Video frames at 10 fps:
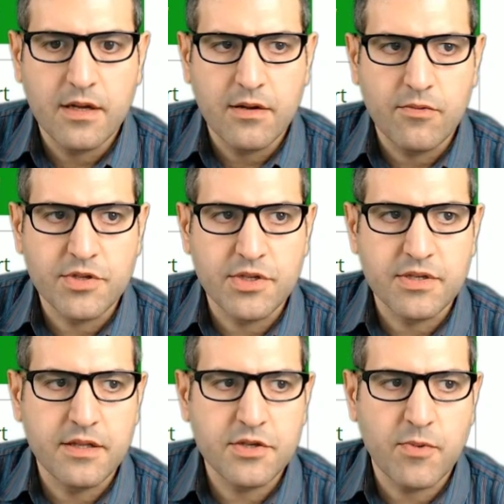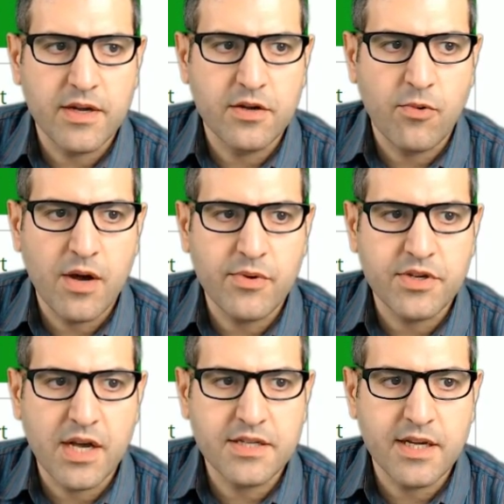which is this one, Huawei
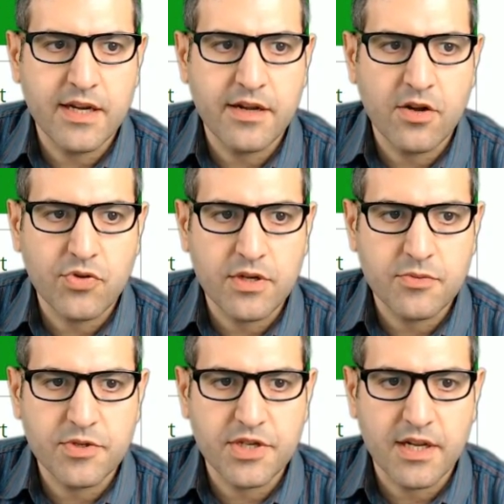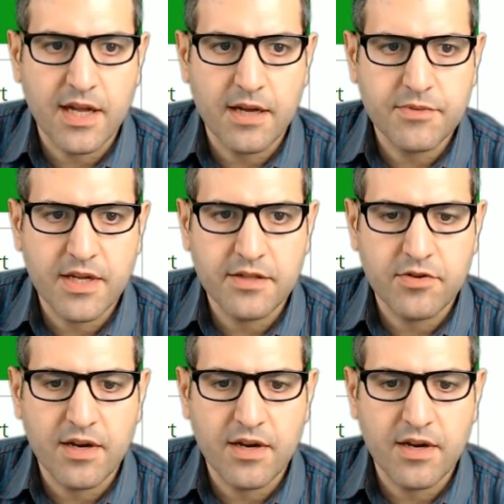HCNA Routing and Switching Labs Entry